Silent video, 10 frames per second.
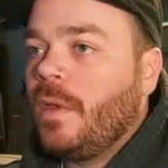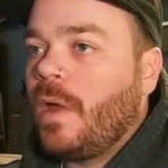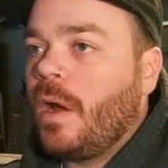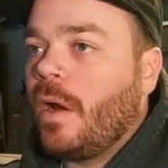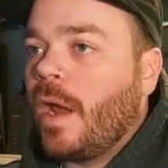
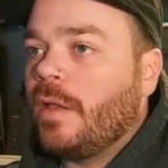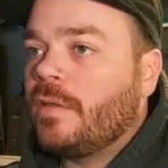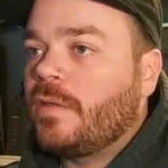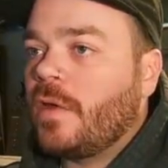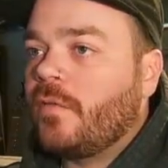All right,
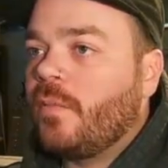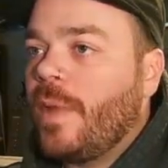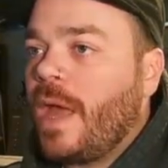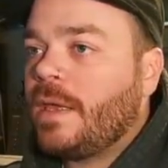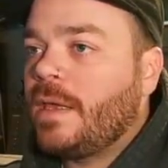let's start from
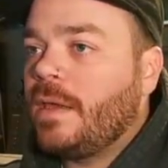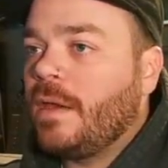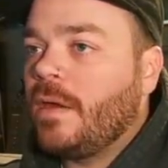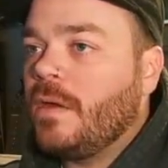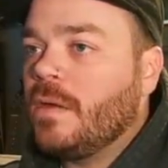back
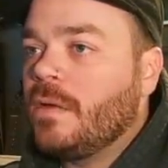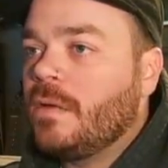here.